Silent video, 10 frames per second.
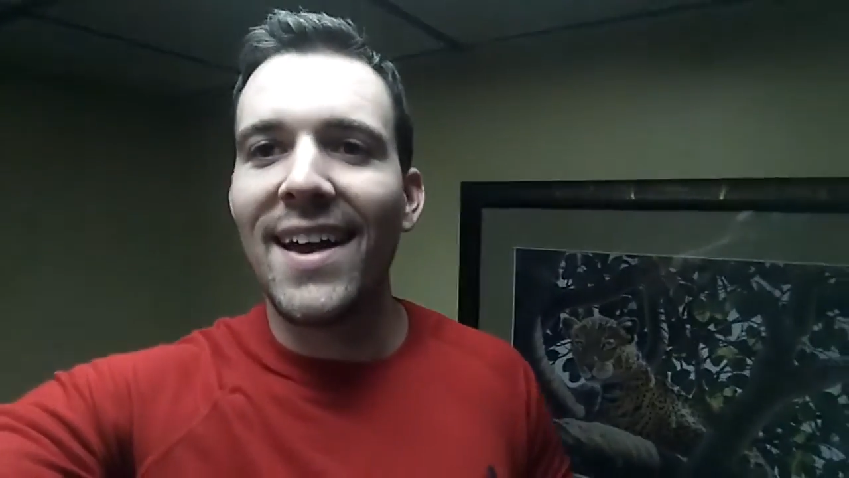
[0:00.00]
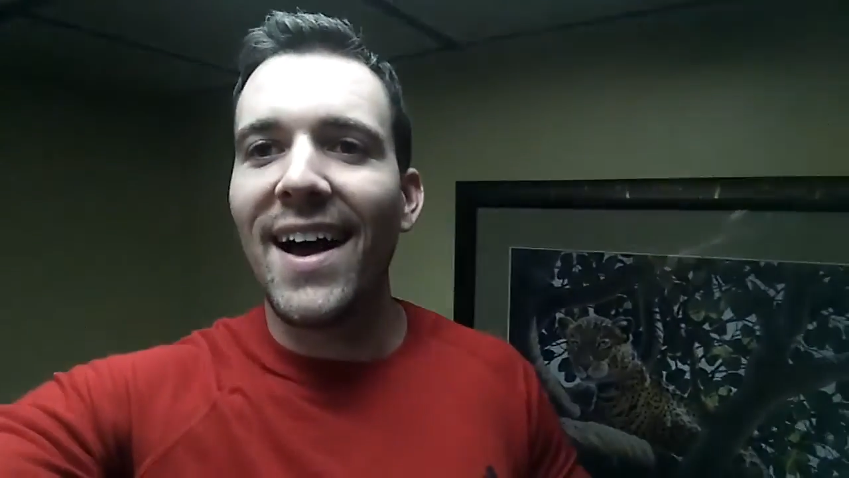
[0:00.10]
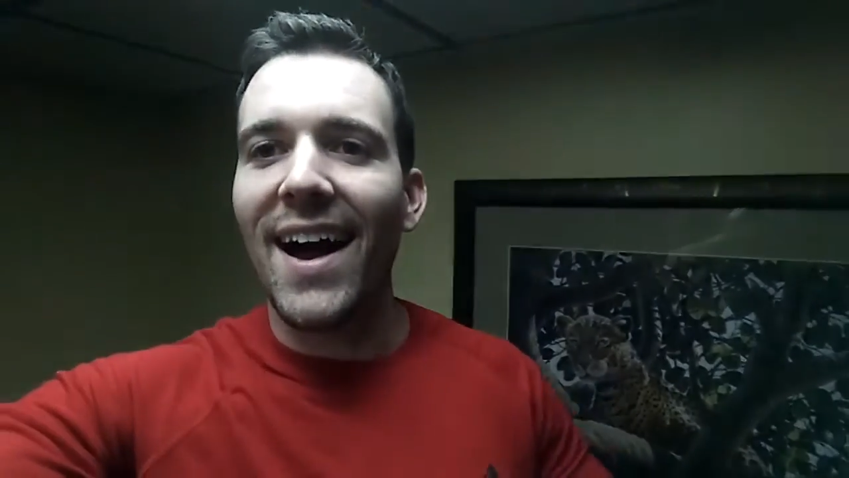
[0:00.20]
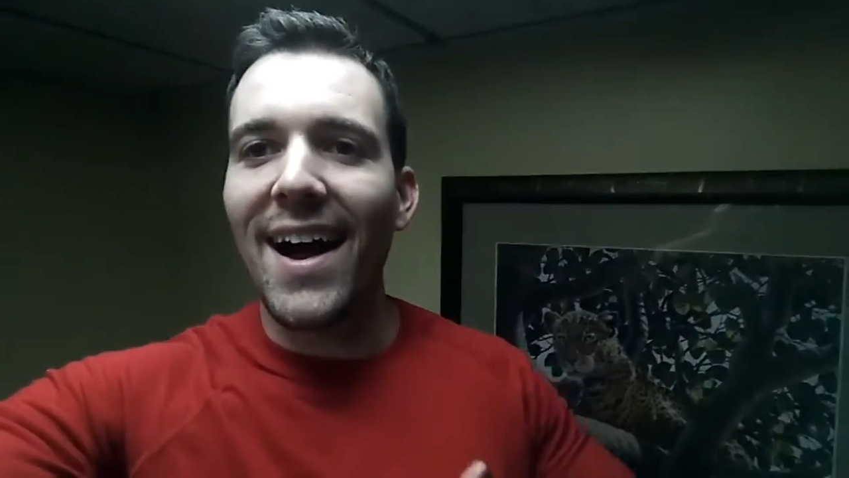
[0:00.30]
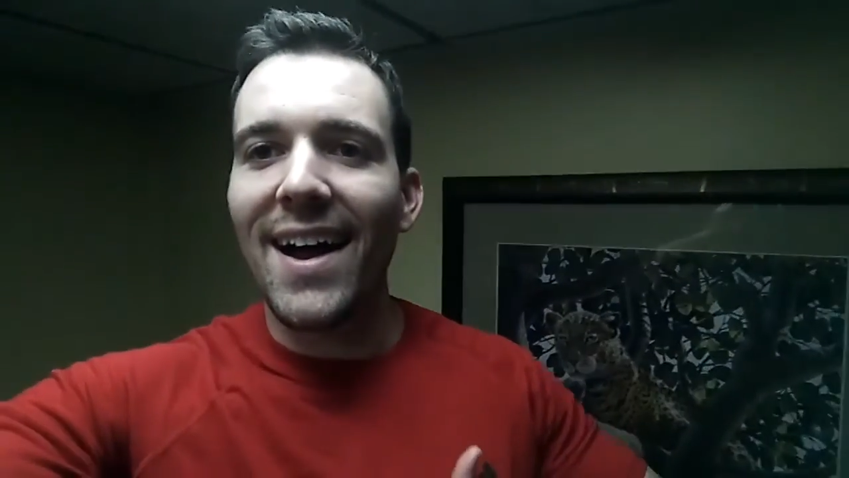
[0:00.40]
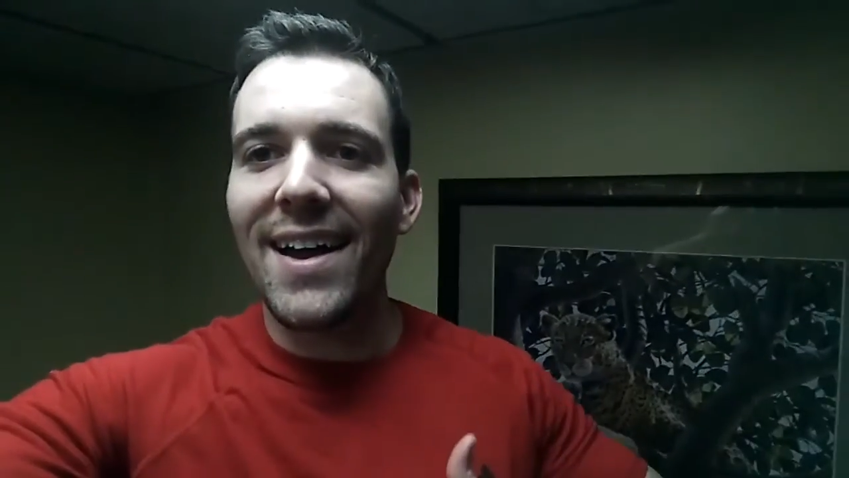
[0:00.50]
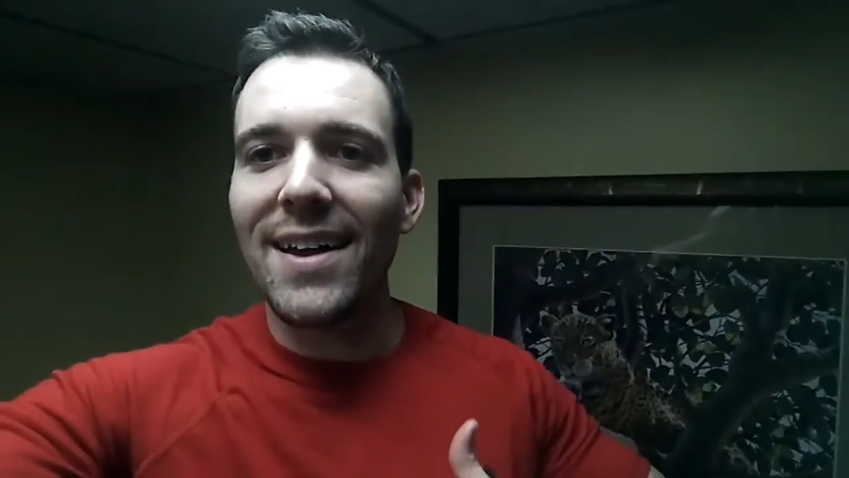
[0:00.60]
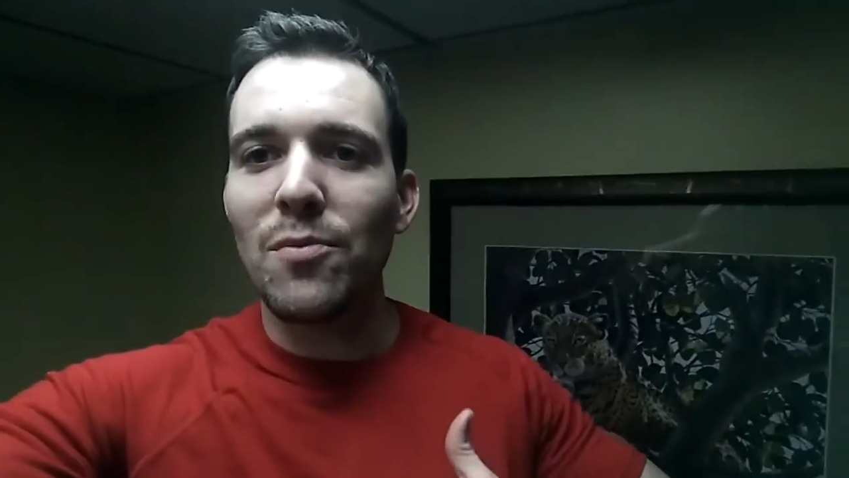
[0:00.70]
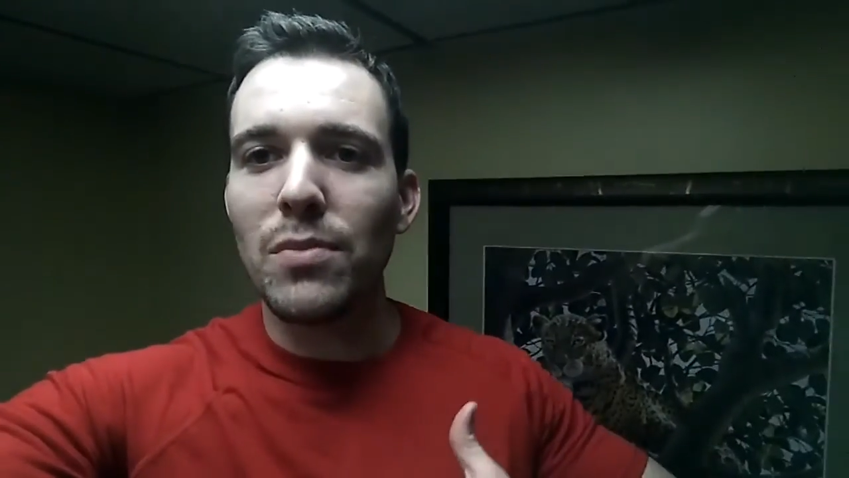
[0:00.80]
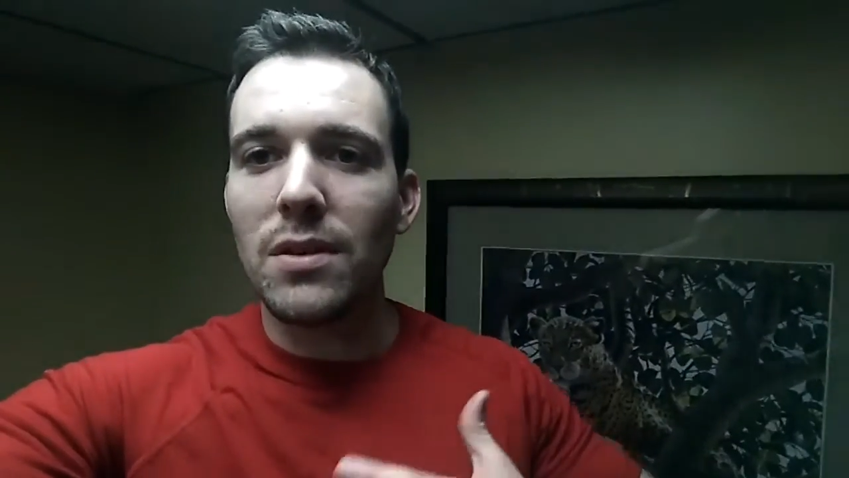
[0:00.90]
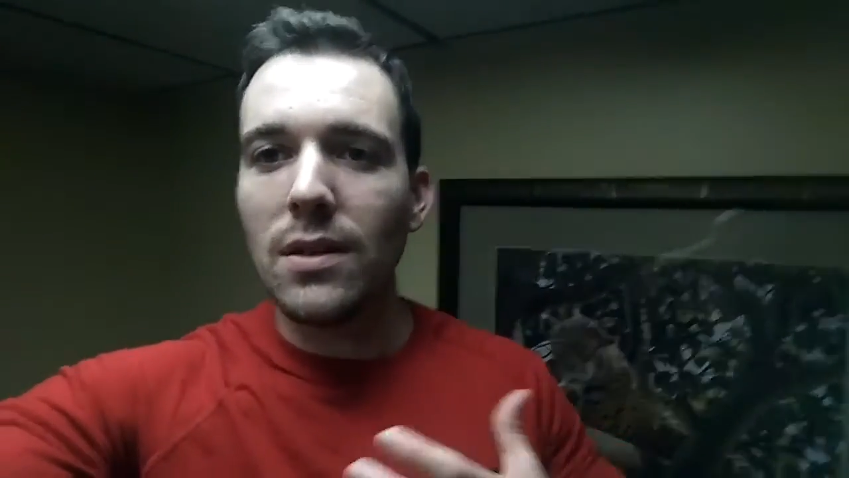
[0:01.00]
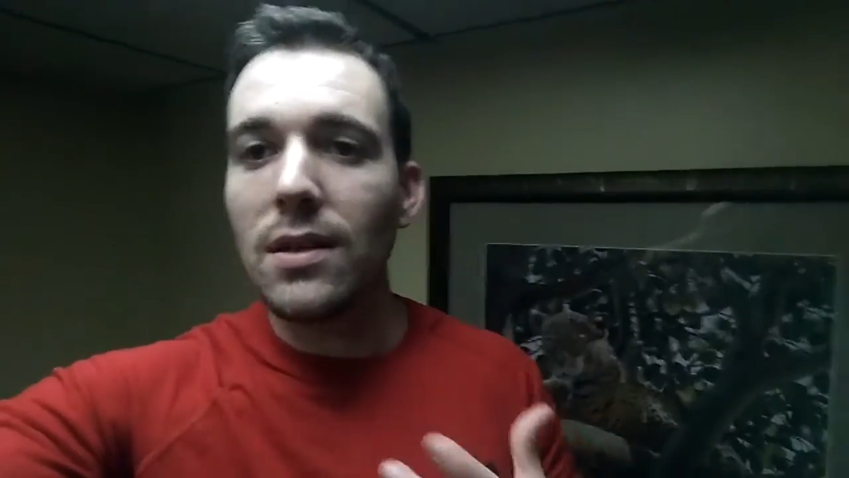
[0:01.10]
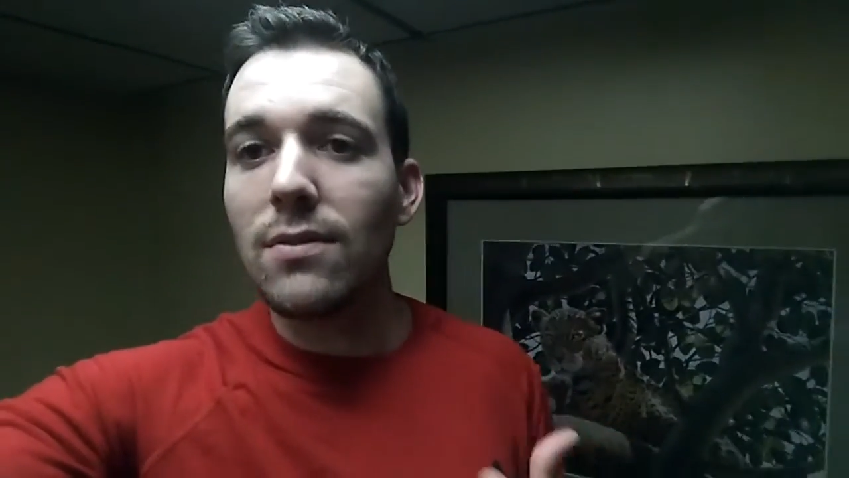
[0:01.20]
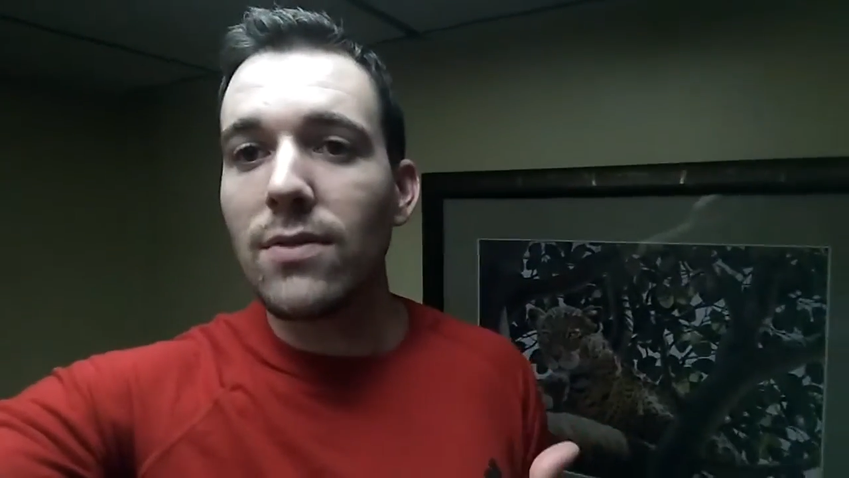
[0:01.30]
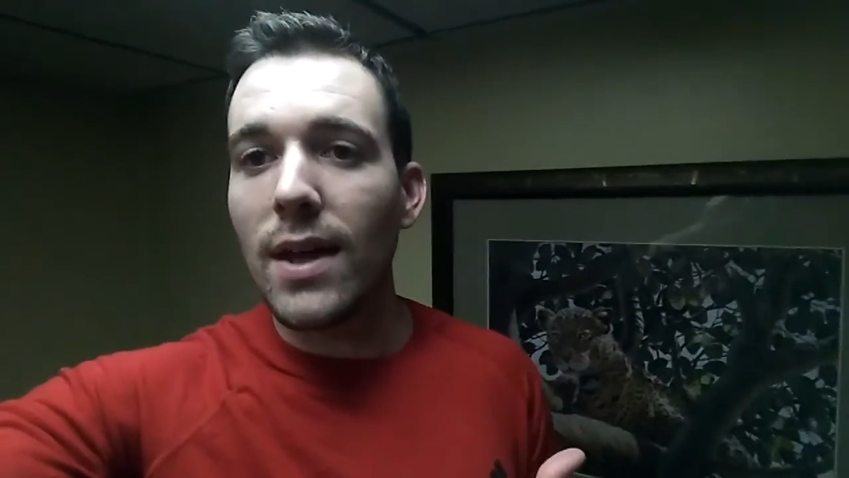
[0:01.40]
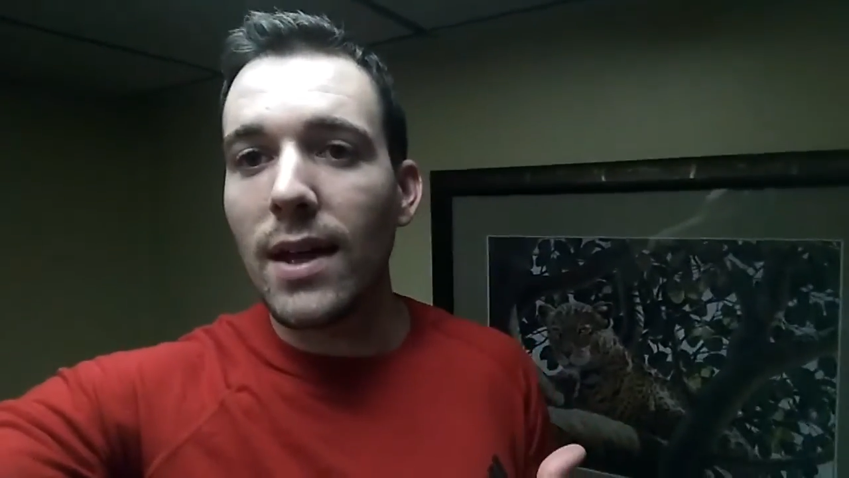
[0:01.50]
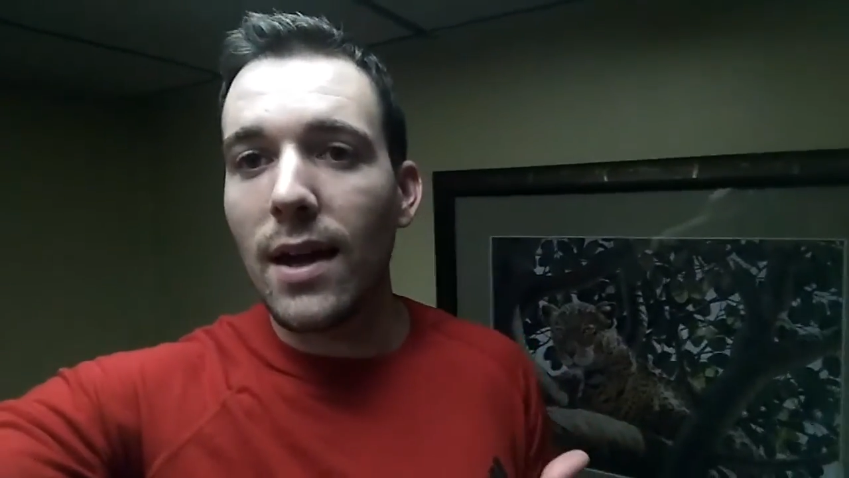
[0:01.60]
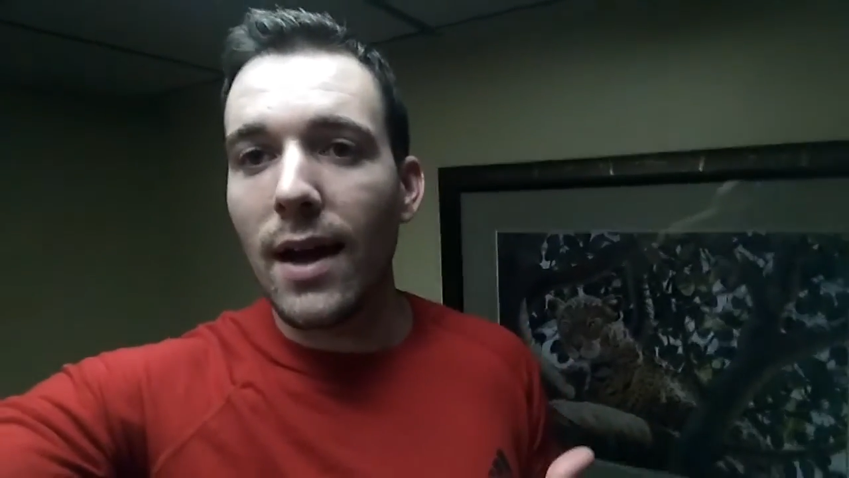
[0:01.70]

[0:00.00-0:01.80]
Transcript: I believe that